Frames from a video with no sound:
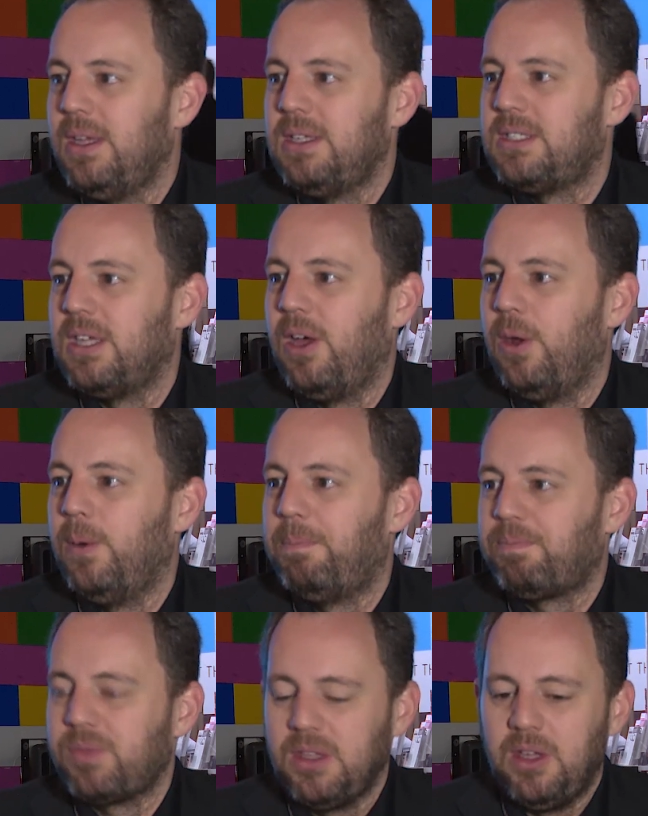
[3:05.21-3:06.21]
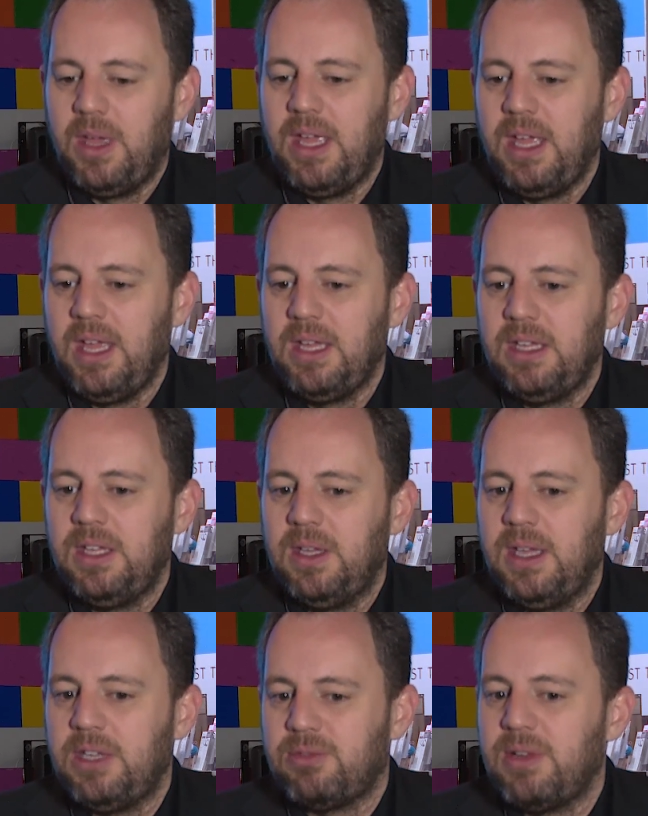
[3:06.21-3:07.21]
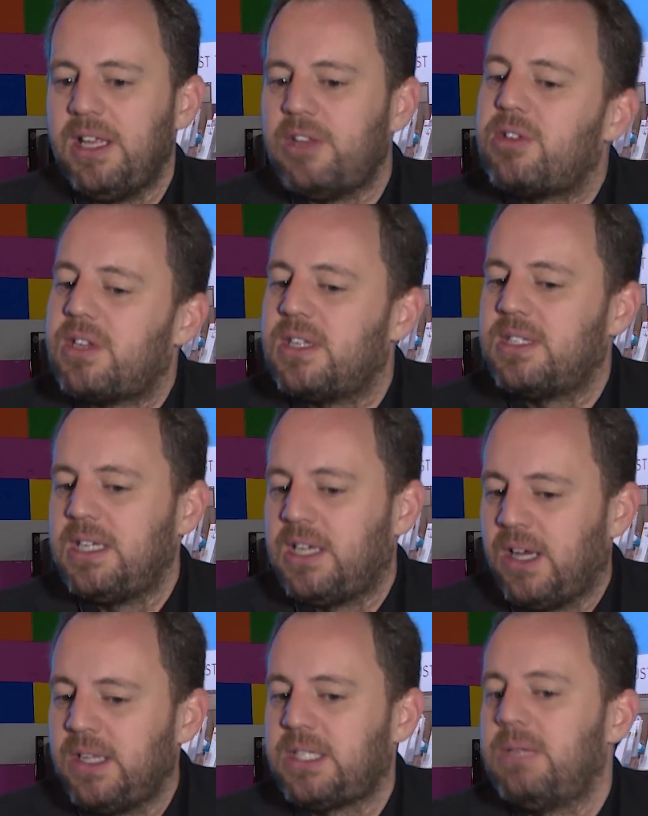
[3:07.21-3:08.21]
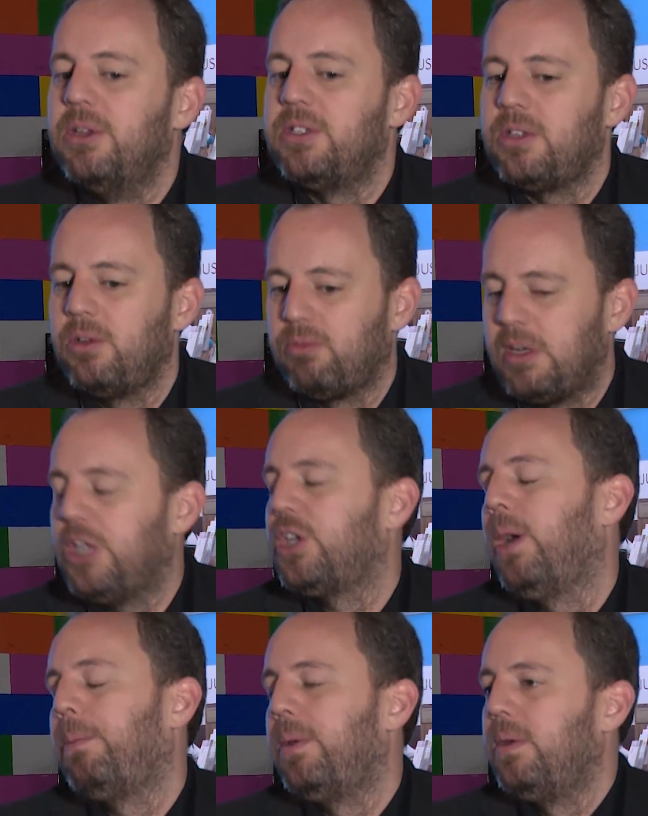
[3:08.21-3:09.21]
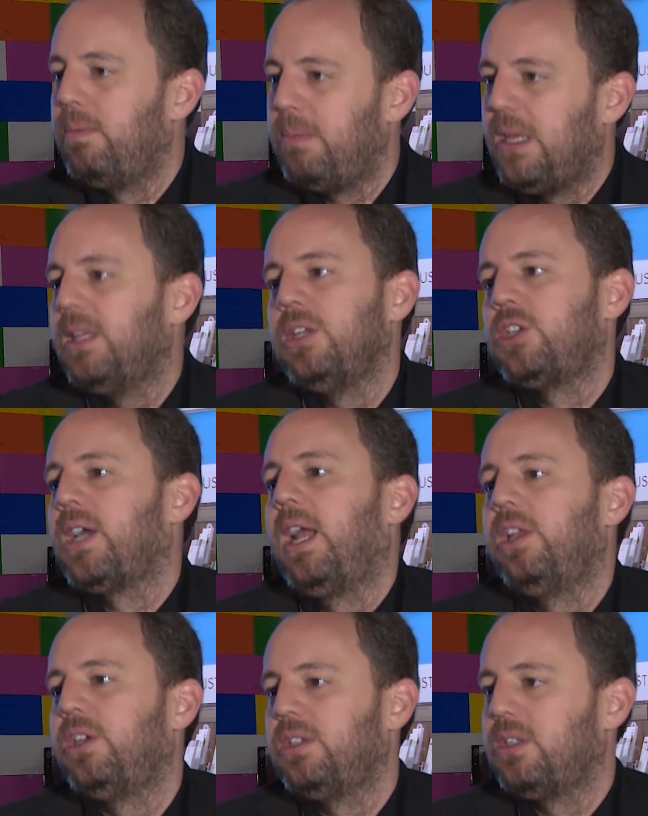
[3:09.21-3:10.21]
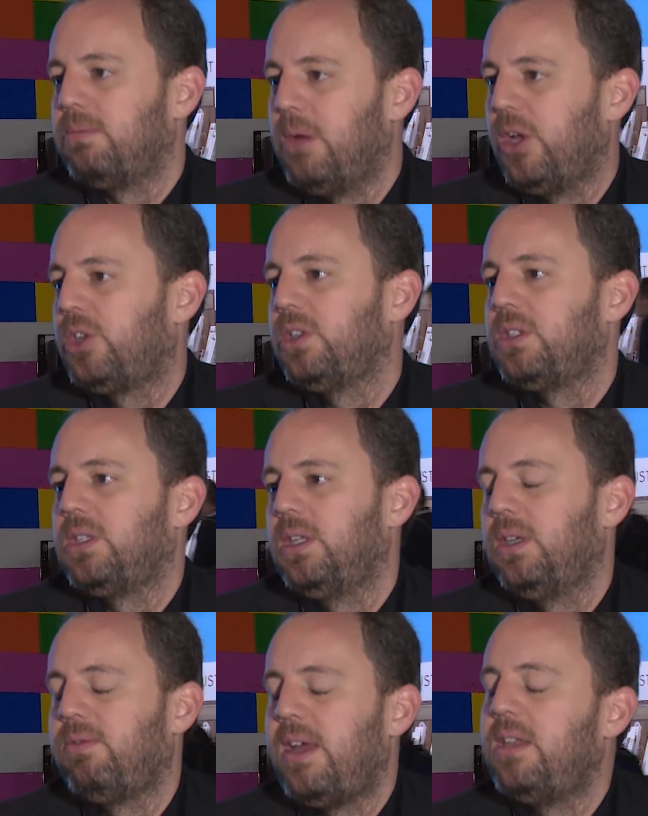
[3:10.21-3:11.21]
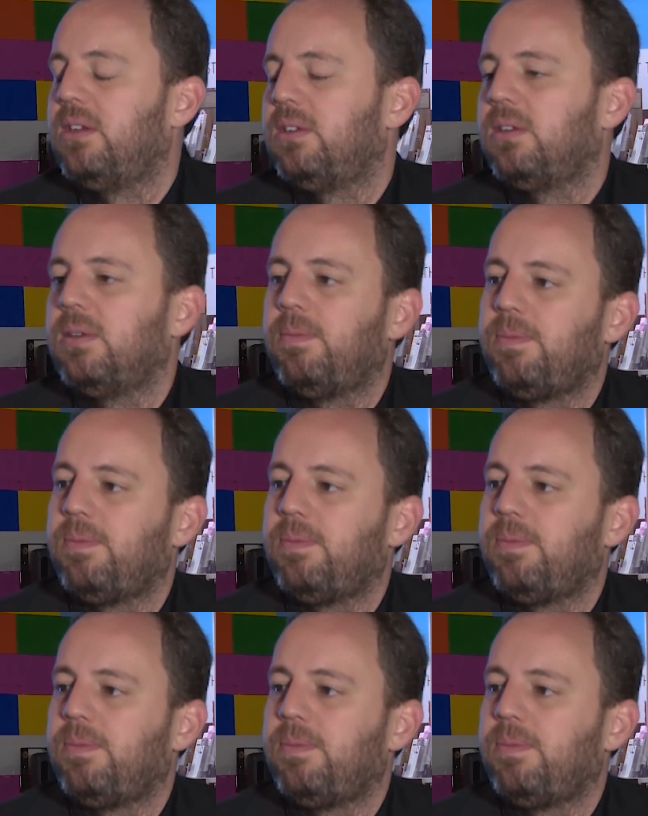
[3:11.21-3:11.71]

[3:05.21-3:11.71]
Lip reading: So it's really interesting to see customers reach up and meet these challenges as much as the vendors.